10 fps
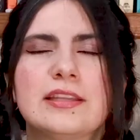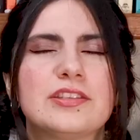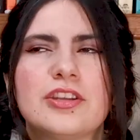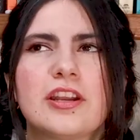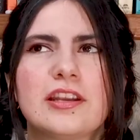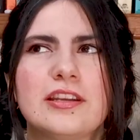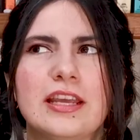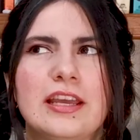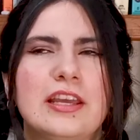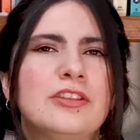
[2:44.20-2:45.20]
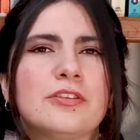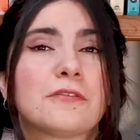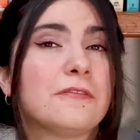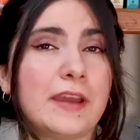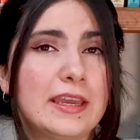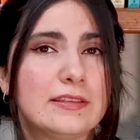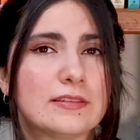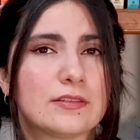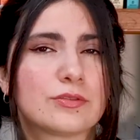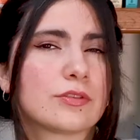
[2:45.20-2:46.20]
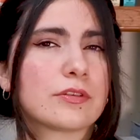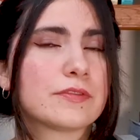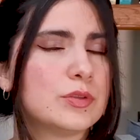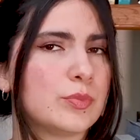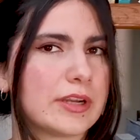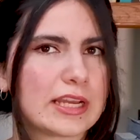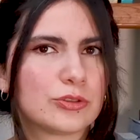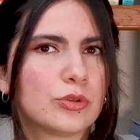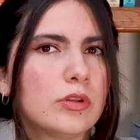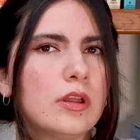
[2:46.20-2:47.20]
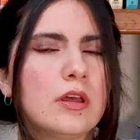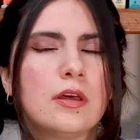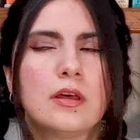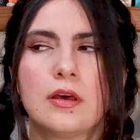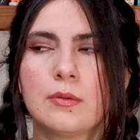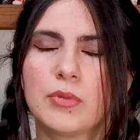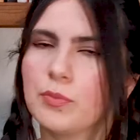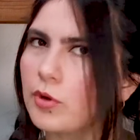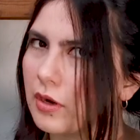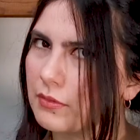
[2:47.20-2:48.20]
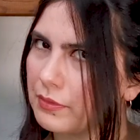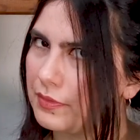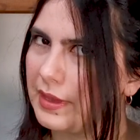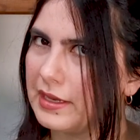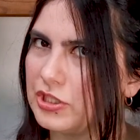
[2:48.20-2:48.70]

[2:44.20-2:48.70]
It's not an in-your-face sort of supernatural, but more around the